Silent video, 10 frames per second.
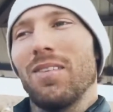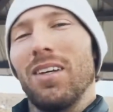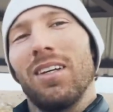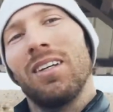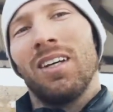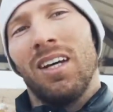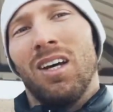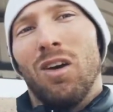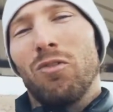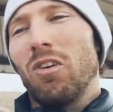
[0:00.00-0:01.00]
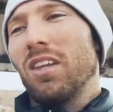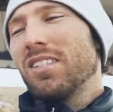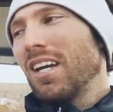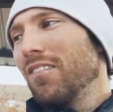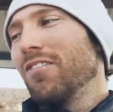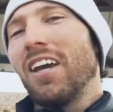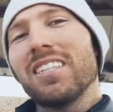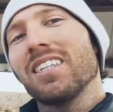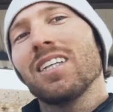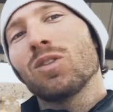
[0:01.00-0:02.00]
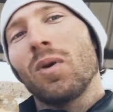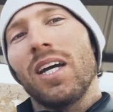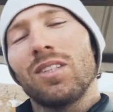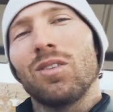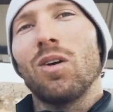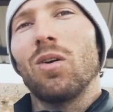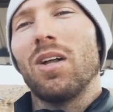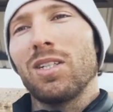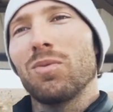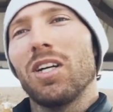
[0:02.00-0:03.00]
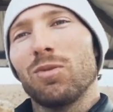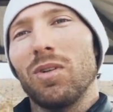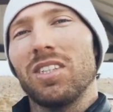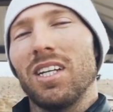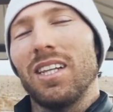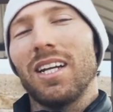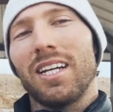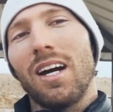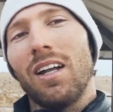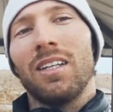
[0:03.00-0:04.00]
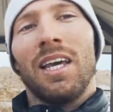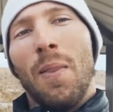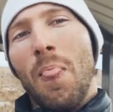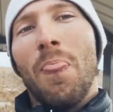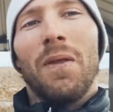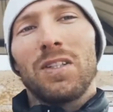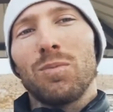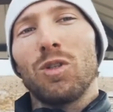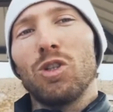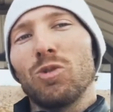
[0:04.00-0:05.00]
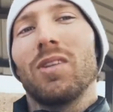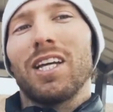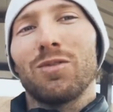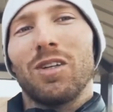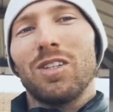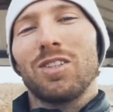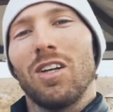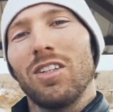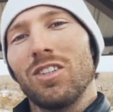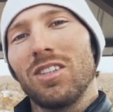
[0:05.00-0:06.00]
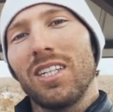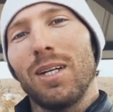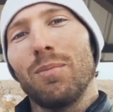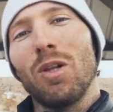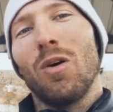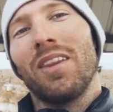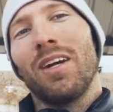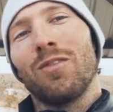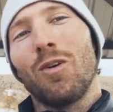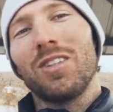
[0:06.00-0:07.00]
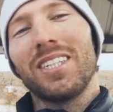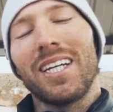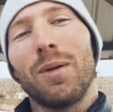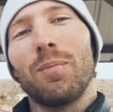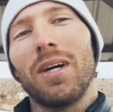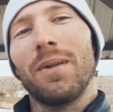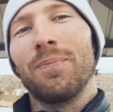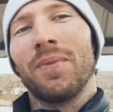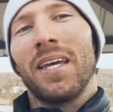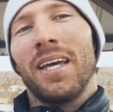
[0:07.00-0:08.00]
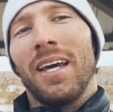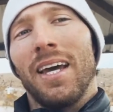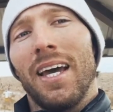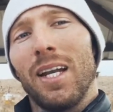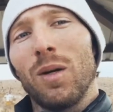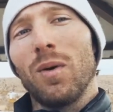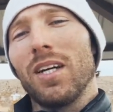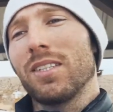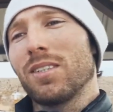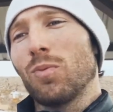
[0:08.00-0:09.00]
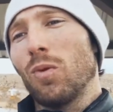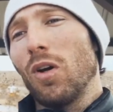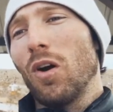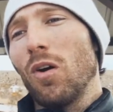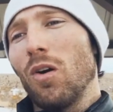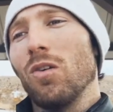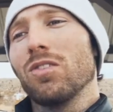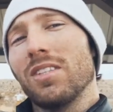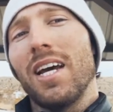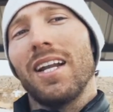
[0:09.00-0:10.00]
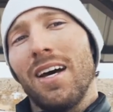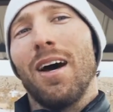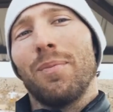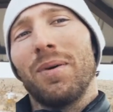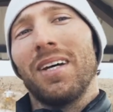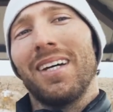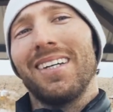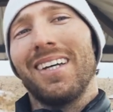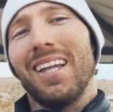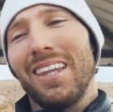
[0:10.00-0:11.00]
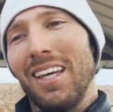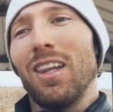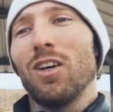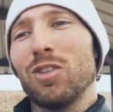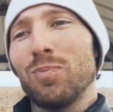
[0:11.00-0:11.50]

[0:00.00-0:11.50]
the front of the tent facing this way, so that's why I switched it, and then I caught some huge wind. That's why you saw it just kind of blow in there for a second. But anyways, we are all set up. I think it looks